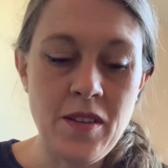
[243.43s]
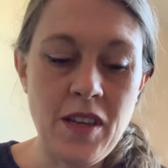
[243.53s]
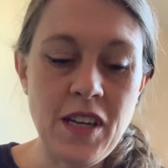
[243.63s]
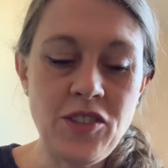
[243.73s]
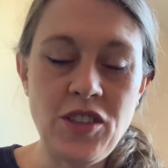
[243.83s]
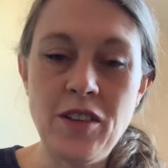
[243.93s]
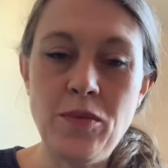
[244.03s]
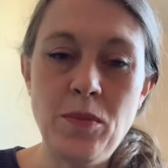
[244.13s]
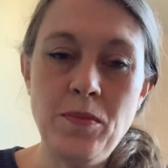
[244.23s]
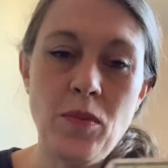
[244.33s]
The energy of
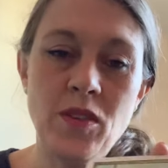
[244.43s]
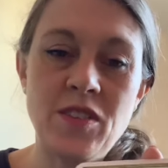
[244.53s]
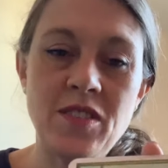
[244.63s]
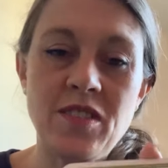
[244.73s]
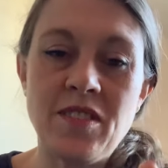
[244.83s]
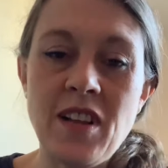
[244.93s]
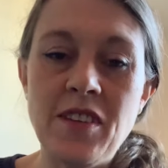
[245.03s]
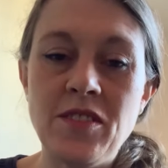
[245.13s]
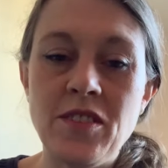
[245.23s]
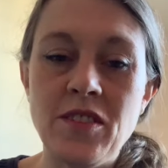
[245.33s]
wanting to
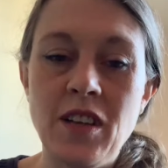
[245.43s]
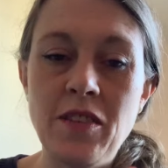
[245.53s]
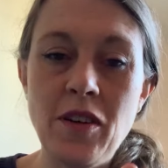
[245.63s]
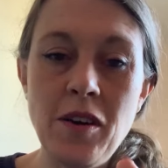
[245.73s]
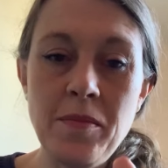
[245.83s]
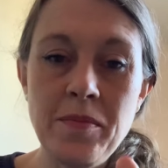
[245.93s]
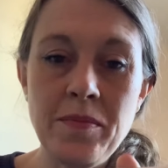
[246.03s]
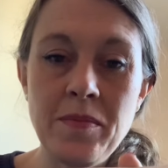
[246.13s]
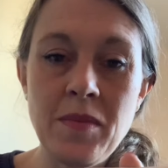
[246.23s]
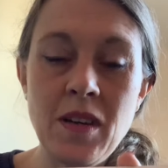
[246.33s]
stand and deliver.
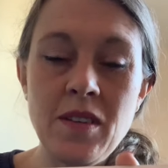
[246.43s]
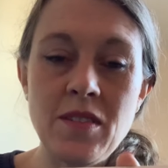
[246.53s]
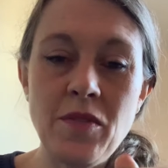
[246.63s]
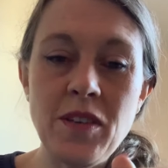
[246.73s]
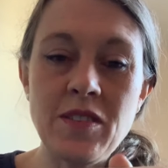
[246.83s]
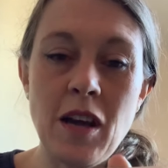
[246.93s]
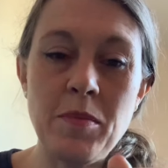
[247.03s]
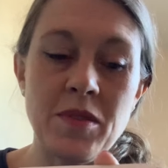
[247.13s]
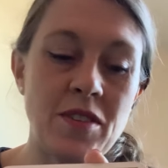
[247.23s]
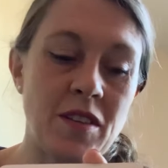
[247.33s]
Something's
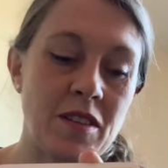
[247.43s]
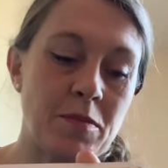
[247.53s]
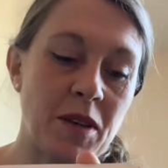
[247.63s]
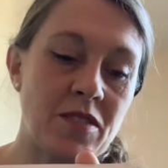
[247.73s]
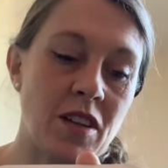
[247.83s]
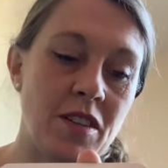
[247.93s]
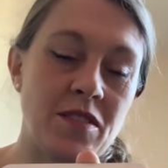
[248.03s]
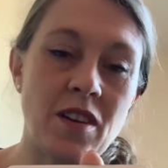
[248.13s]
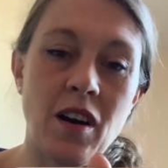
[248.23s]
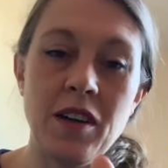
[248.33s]
happened in this
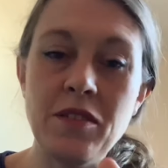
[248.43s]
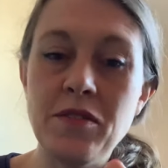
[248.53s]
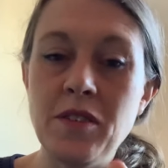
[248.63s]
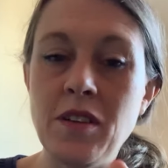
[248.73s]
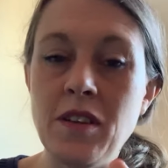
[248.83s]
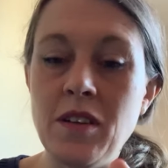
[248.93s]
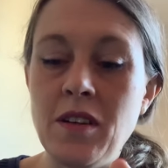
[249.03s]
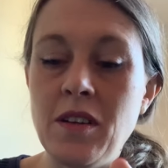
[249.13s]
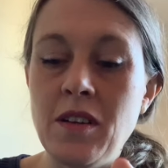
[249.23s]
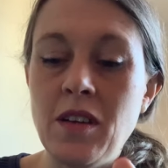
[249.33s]
masculine's life.
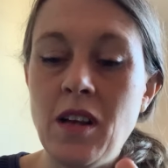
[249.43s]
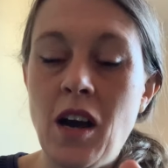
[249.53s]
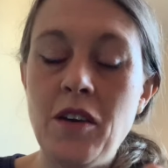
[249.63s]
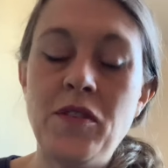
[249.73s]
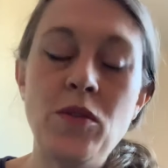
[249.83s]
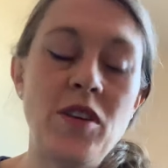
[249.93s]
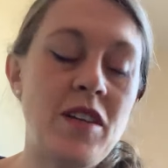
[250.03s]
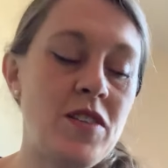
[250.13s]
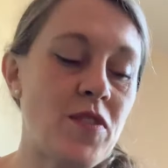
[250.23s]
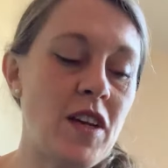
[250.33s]
I feel that
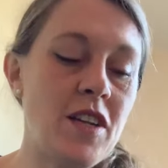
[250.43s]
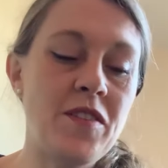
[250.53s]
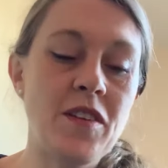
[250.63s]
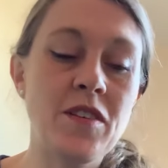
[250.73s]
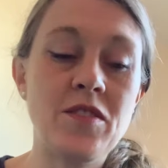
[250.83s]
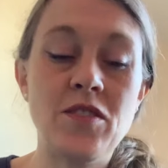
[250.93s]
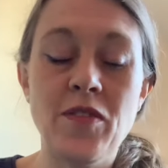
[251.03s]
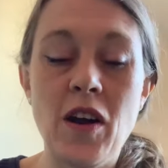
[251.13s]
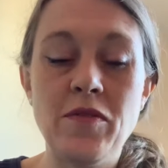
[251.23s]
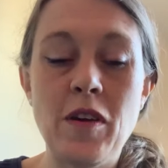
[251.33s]
he's feeling the
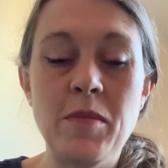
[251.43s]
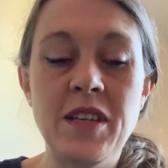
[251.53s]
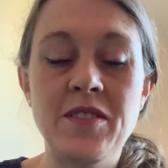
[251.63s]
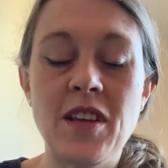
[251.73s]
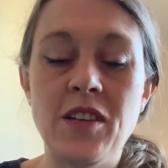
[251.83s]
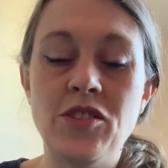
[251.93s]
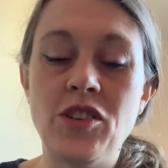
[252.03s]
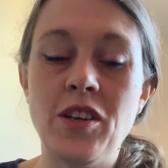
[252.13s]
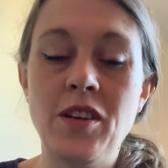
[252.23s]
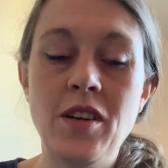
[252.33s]
divine feminine's
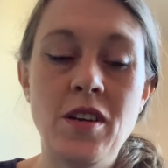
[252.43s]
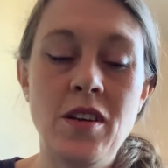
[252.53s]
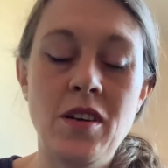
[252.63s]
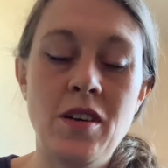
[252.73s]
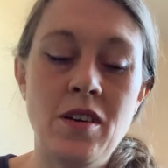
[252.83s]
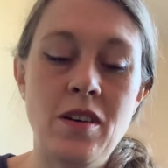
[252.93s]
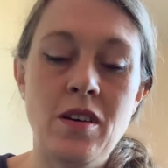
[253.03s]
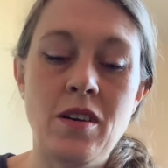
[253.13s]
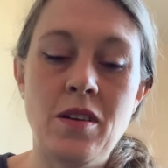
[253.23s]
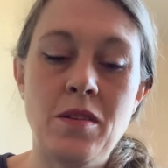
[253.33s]
energy
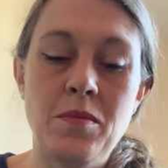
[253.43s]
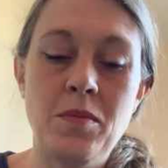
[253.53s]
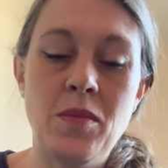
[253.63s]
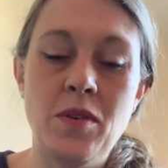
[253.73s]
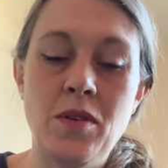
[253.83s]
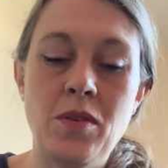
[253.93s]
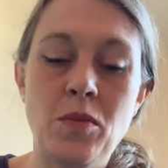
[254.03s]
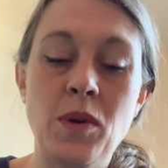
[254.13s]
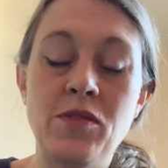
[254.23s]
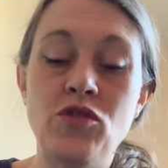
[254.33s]
um,
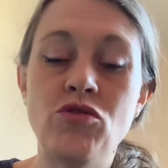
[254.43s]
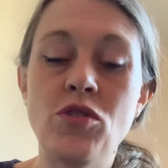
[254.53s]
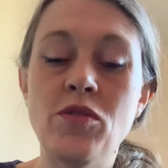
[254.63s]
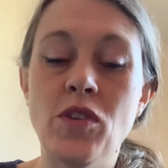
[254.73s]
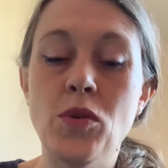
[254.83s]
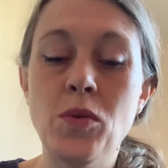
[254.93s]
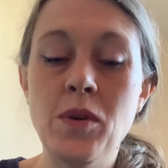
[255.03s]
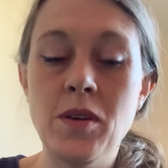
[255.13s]
withdrawal.